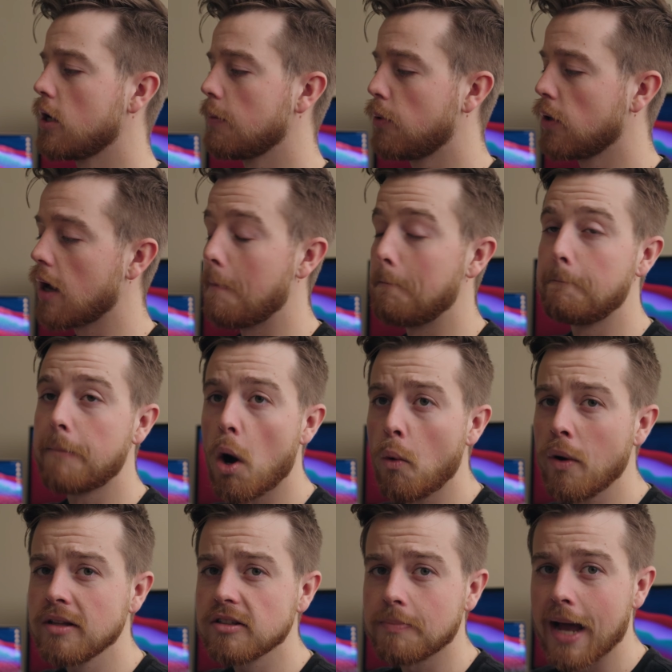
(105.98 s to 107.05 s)
could put a
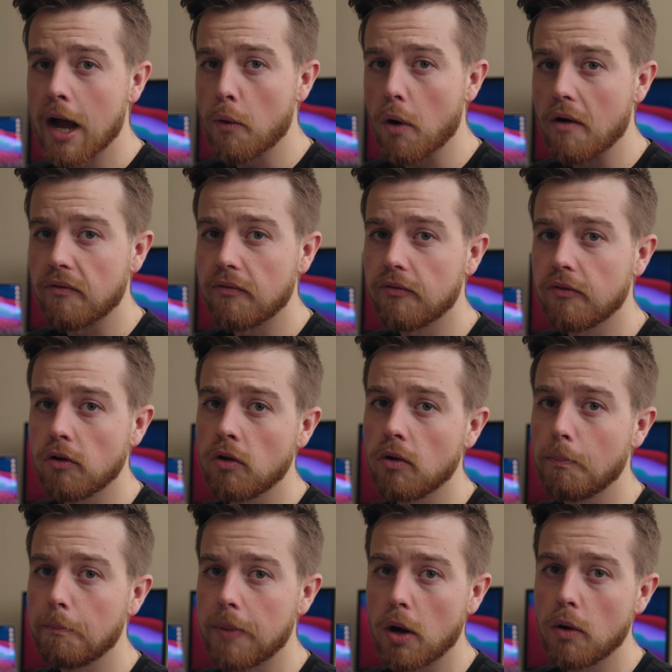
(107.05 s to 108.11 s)
Bowens mount, a full
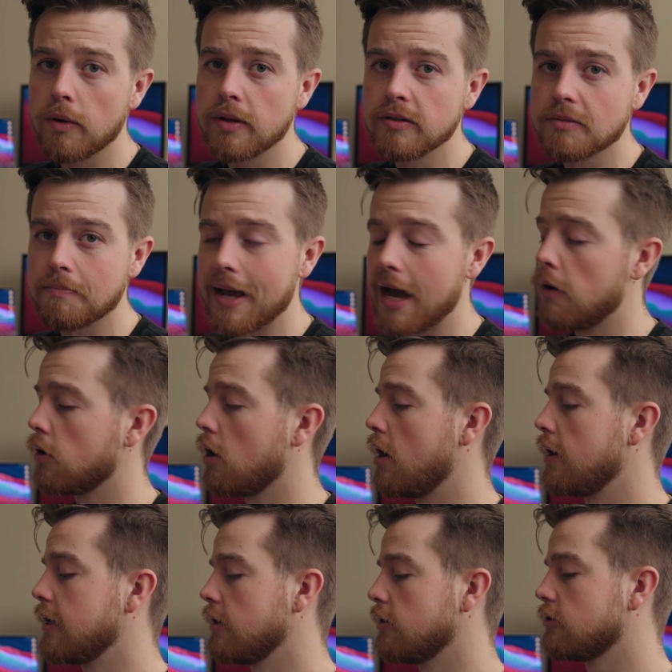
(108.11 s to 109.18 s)
Bowens mount
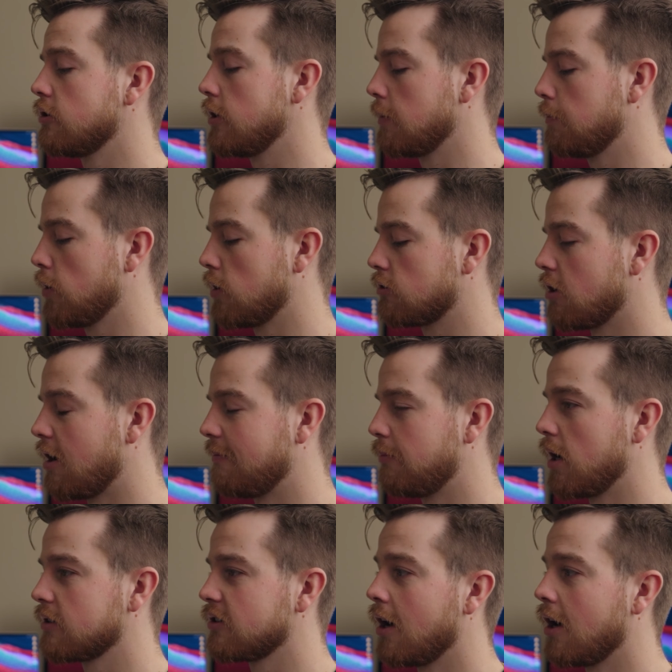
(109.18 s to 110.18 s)
on here, so you could put a softbox